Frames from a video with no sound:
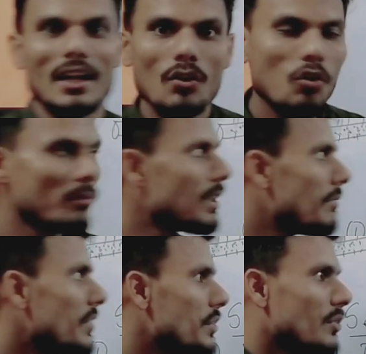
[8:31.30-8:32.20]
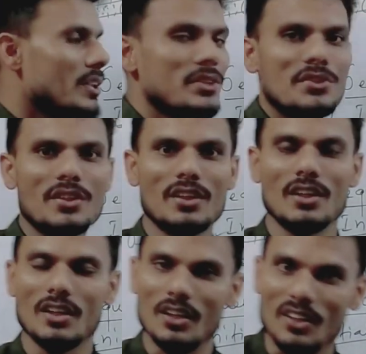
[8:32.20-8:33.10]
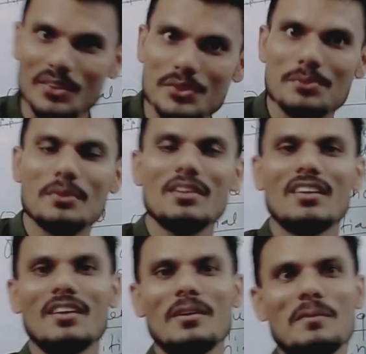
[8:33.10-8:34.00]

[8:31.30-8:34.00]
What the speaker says: I hope the video is useful.